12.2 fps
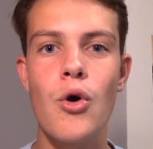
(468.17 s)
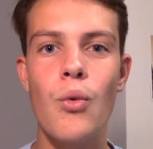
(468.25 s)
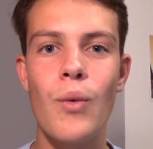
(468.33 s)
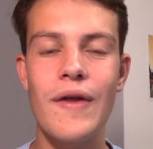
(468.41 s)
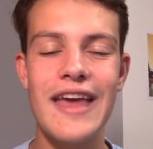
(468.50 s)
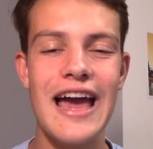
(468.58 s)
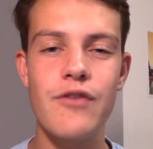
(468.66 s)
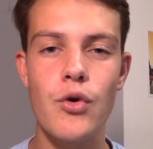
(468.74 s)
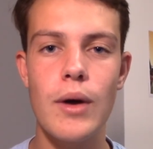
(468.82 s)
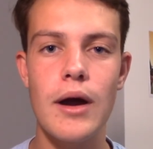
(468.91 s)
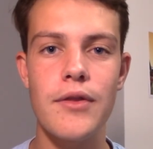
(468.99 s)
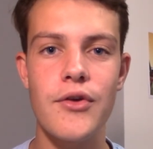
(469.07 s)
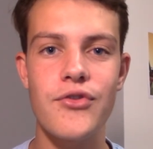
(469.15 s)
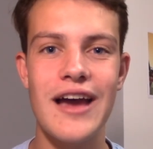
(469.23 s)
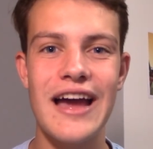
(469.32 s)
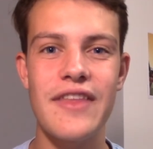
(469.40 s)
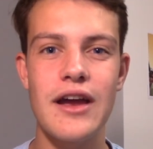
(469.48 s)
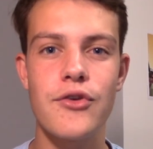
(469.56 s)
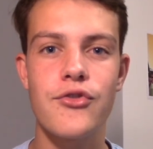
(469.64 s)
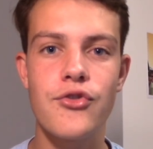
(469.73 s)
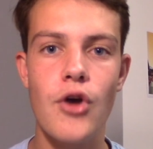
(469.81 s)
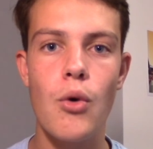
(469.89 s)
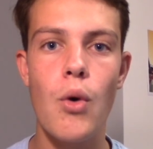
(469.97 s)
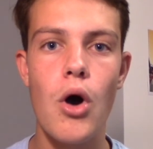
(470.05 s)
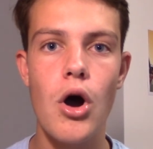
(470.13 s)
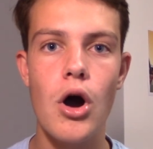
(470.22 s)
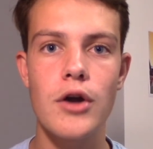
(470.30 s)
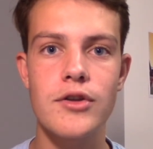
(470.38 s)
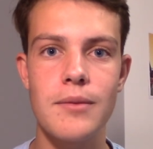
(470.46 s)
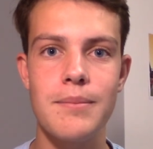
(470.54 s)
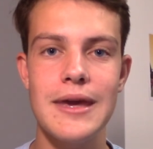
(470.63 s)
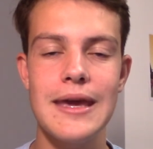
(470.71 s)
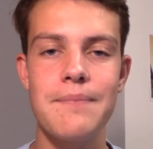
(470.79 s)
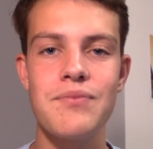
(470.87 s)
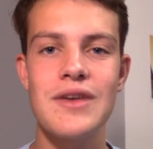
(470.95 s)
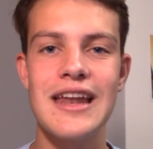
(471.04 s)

When they have Aguero on the side, they are so hard to beat,